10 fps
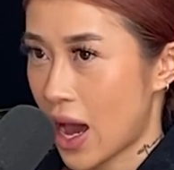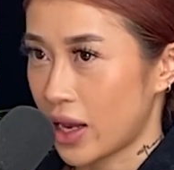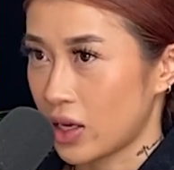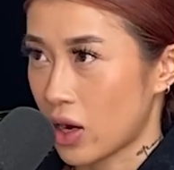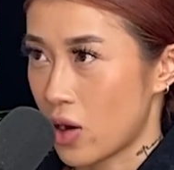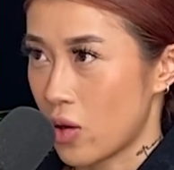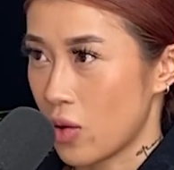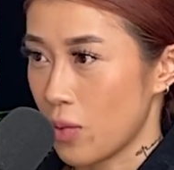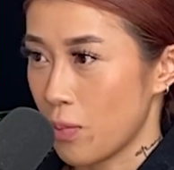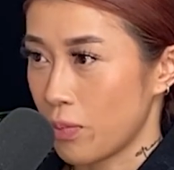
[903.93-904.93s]
I don't
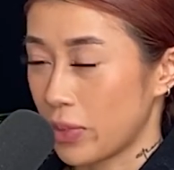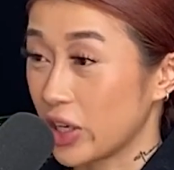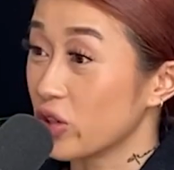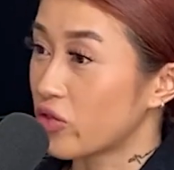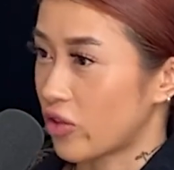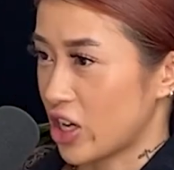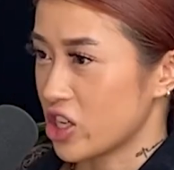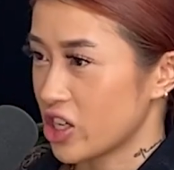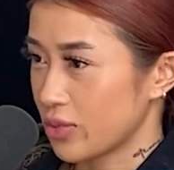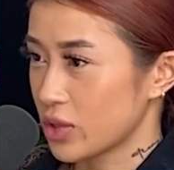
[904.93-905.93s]
build
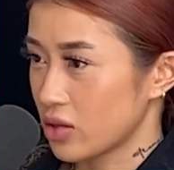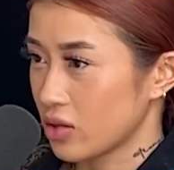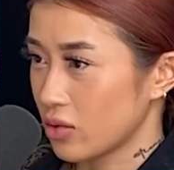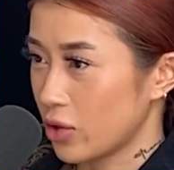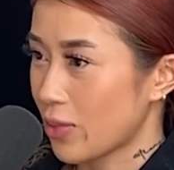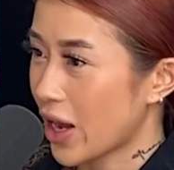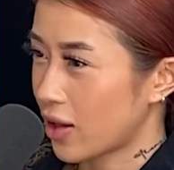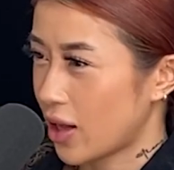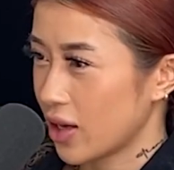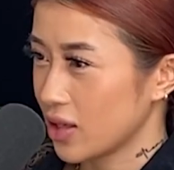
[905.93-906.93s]
friendships with my
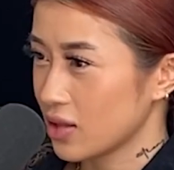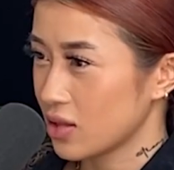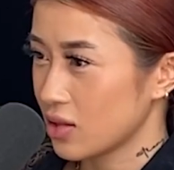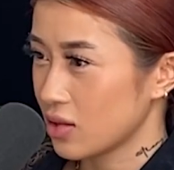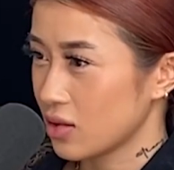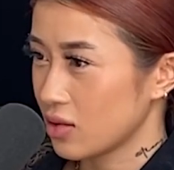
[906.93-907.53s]
clients,